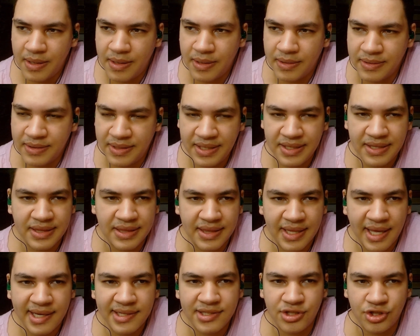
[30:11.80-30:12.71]
did
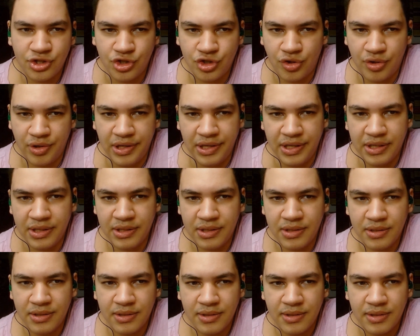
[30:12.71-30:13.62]
not
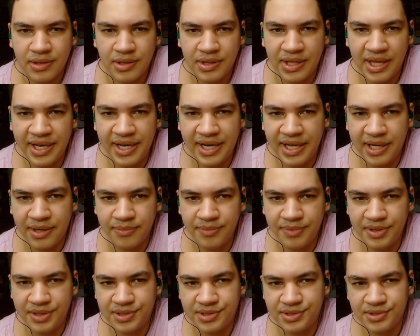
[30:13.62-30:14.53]
join
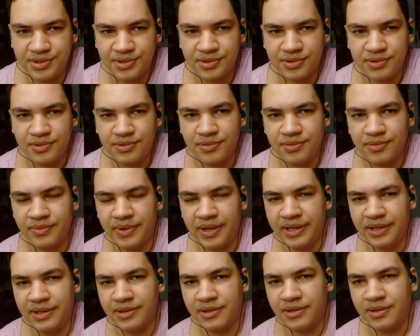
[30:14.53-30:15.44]
Daenerys,
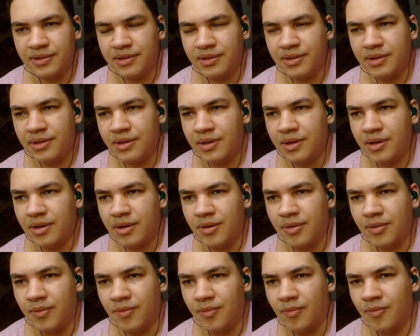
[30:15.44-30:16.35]
right?
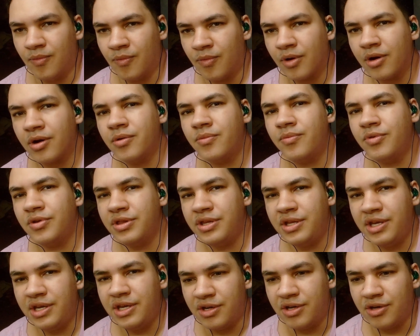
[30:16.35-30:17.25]
Where would
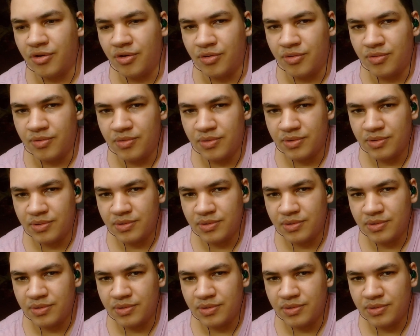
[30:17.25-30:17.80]
he go